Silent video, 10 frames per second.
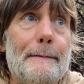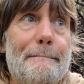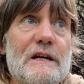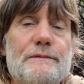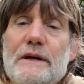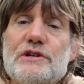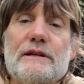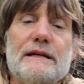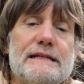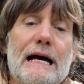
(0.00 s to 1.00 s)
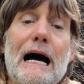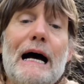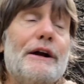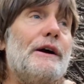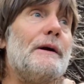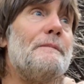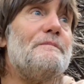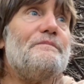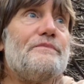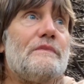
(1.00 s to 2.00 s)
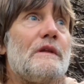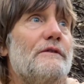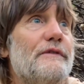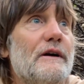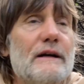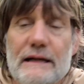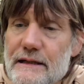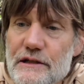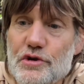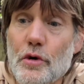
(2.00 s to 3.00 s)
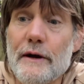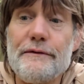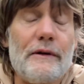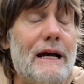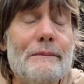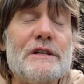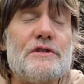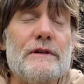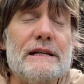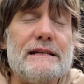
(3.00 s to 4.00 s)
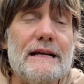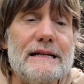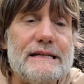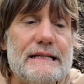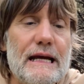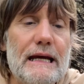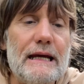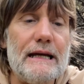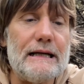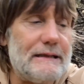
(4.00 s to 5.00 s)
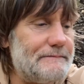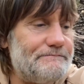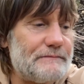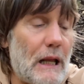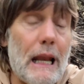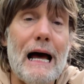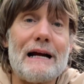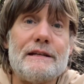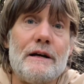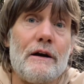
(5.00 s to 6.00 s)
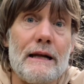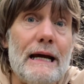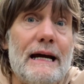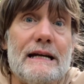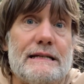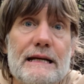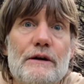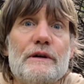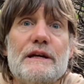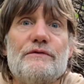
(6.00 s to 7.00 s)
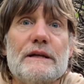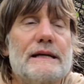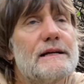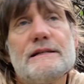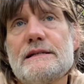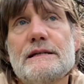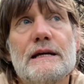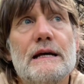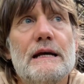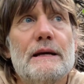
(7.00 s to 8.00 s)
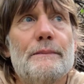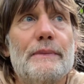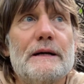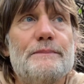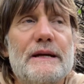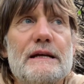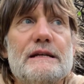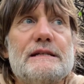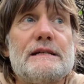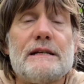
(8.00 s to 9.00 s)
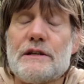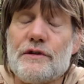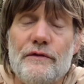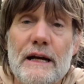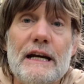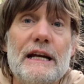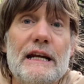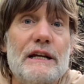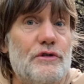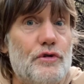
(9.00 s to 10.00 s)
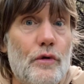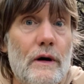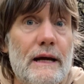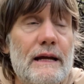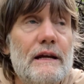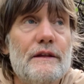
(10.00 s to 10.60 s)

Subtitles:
especially these higher, very joyful chemistries, they stay locked in our glands. They don't get released. But peace, serenity, joy,